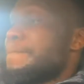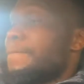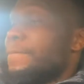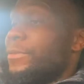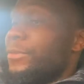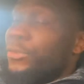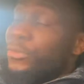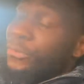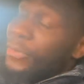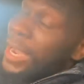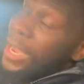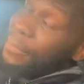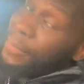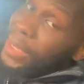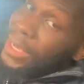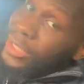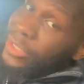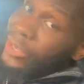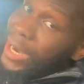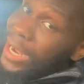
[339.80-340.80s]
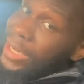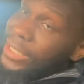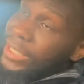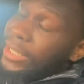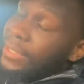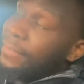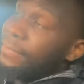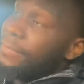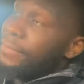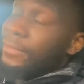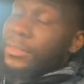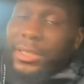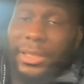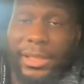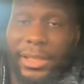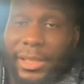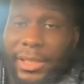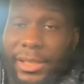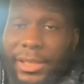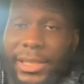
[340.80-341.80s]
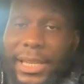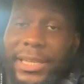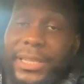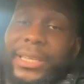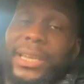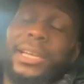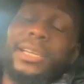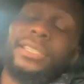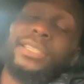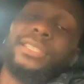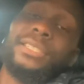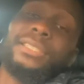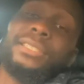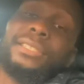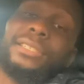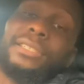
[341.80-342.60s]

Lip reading: You find me attractive? She said, yes.